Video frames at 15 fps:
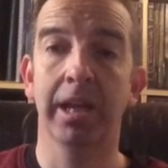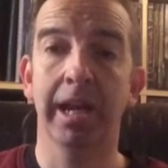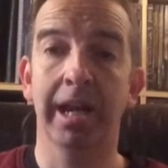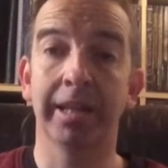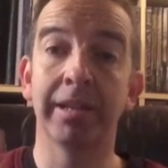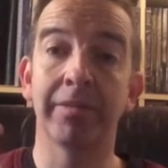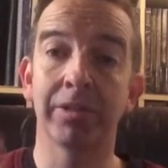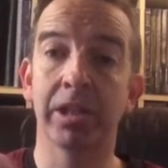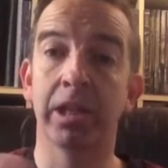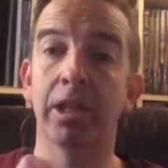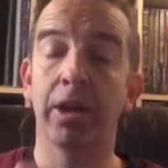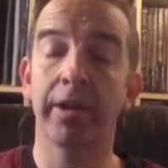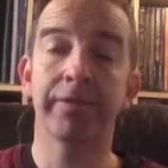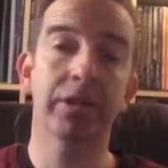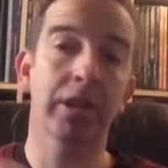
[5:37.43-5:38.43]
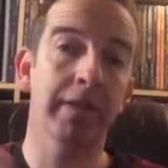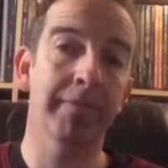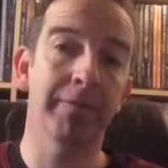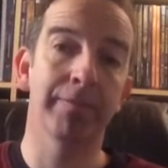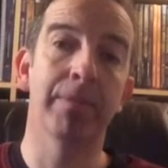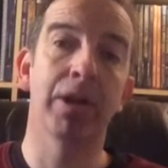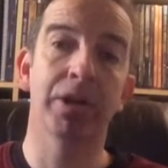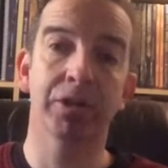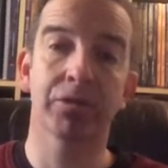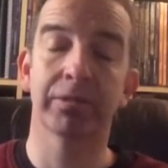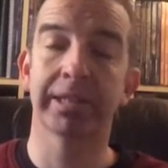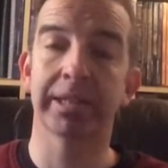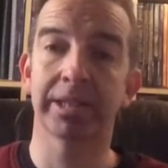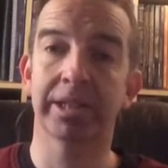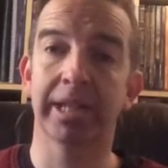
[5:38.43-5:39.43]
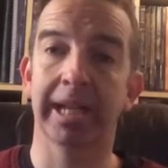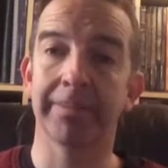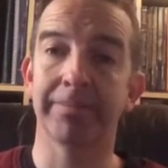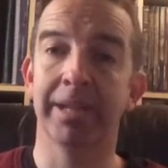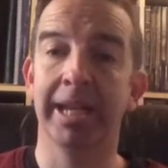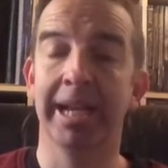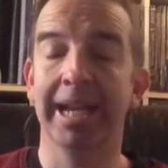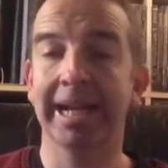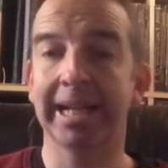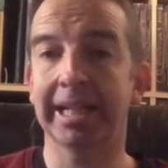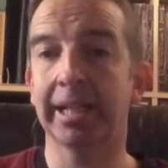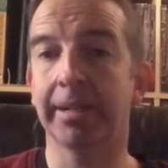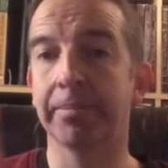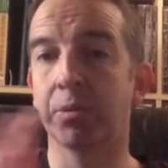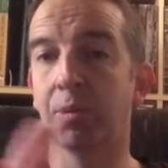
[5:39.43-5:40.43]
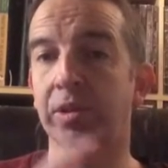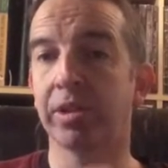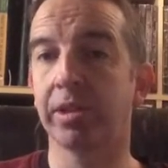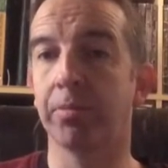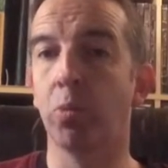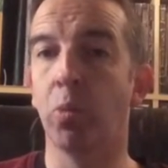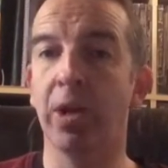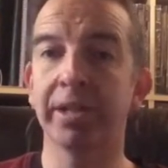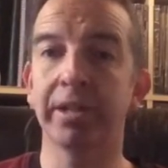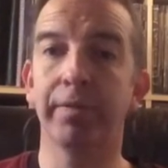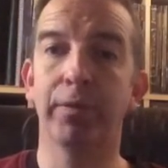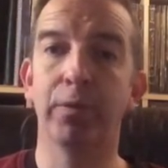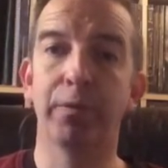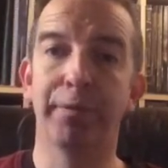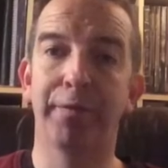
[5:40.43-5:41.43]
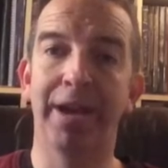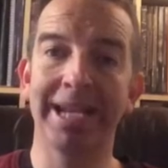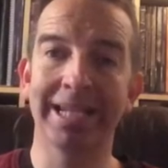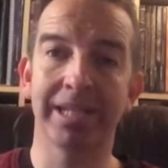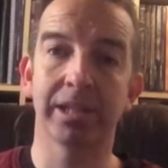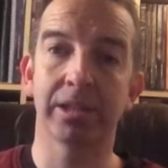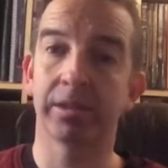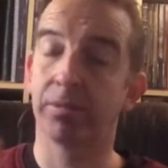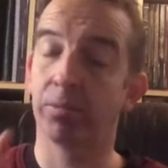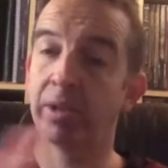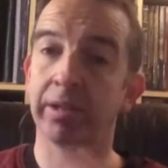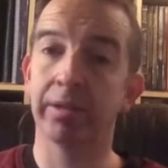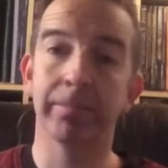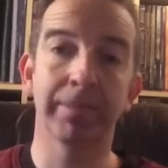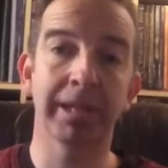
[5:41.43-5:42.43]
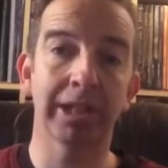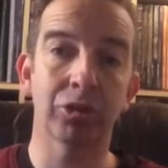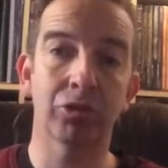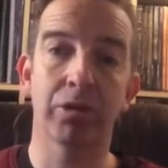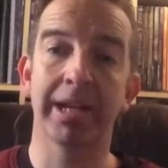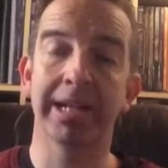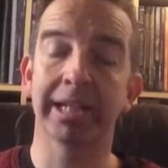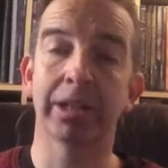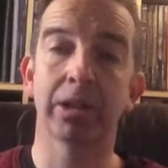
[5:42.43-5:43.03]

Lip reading: and there is a lifetime of mastery in this game, and it comes with some wonderful phases, one of them being trading.